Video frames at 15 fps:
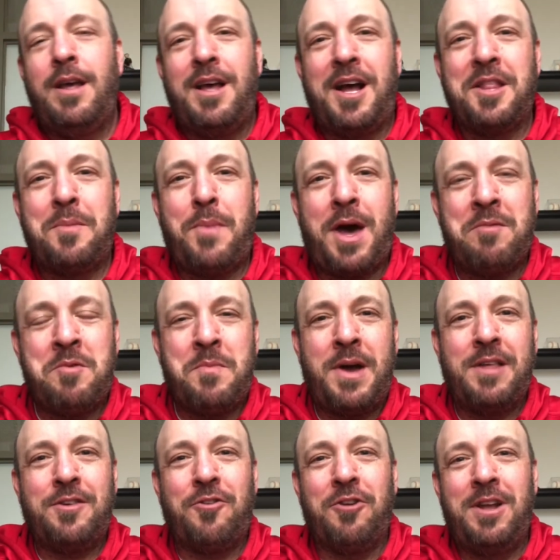on the bottom of my
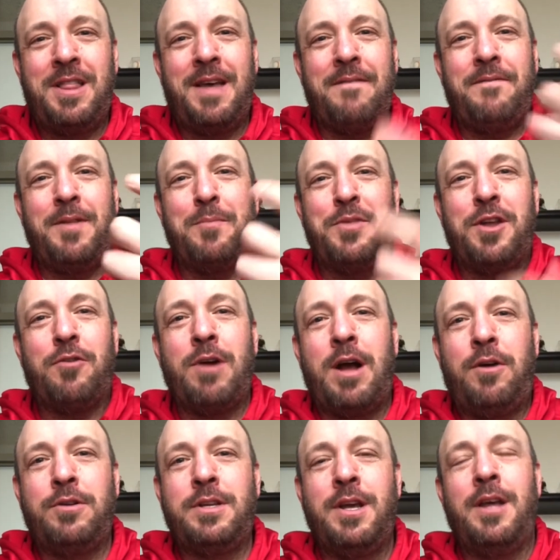screen that flips it
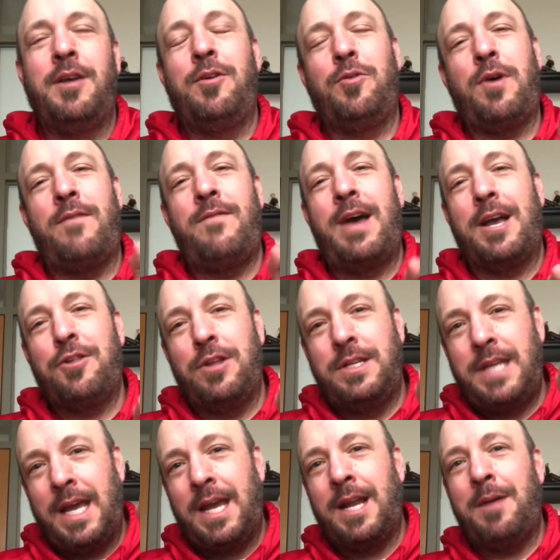around. So I've actually
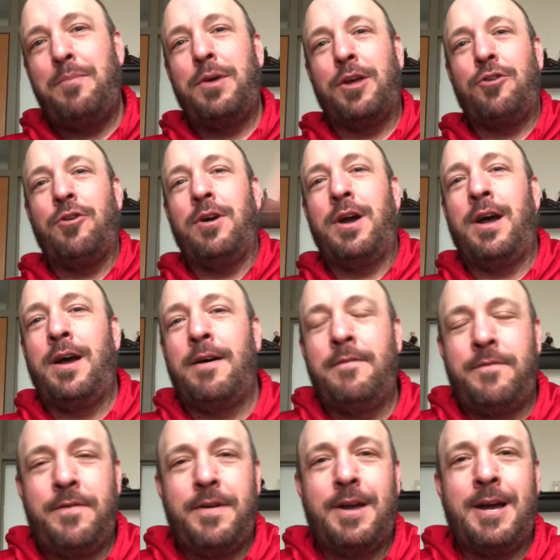taken a picture
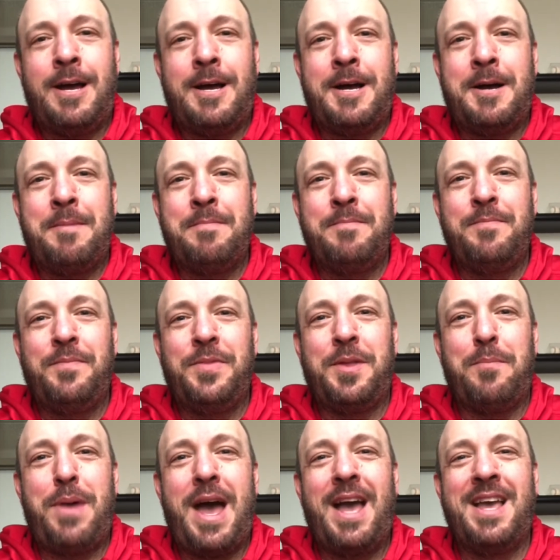of
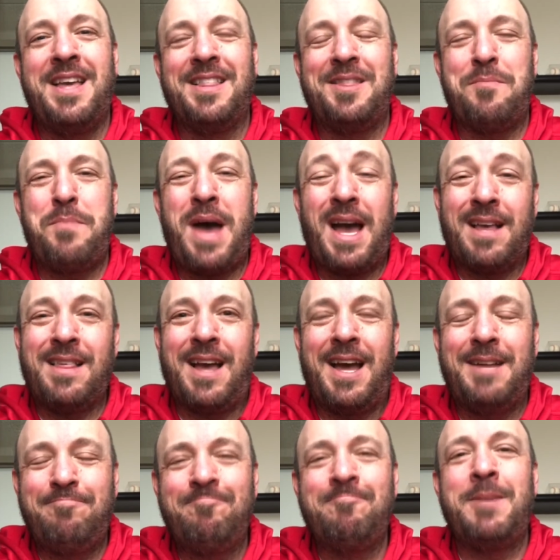the back
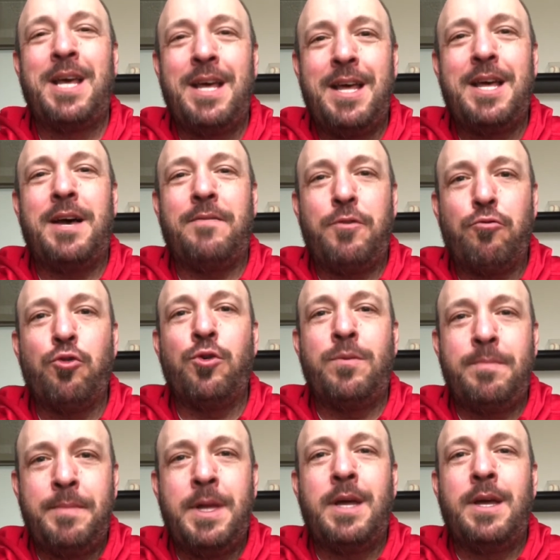side of the
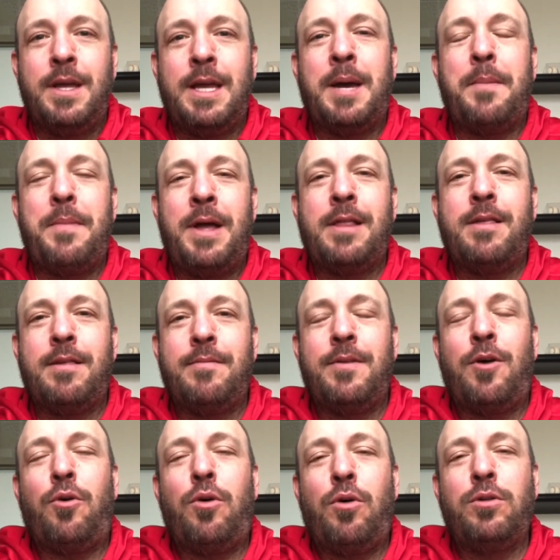room. Yep, that's
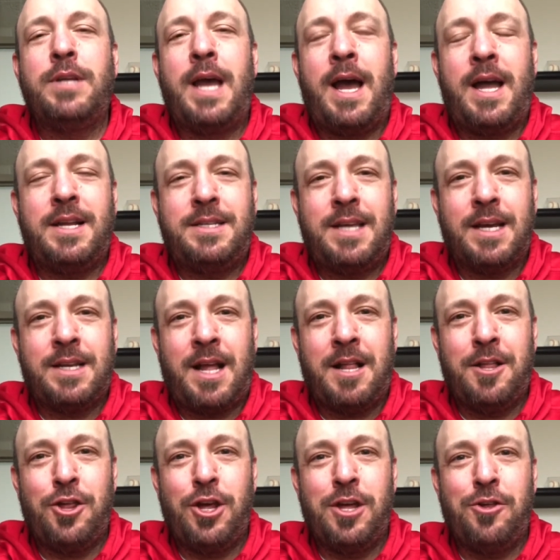old guy
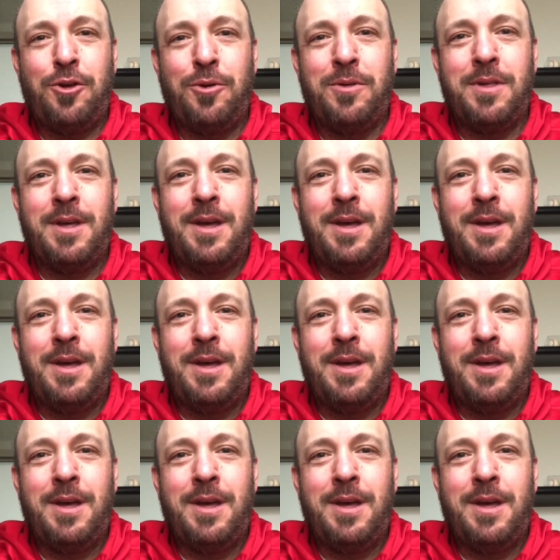technology issues.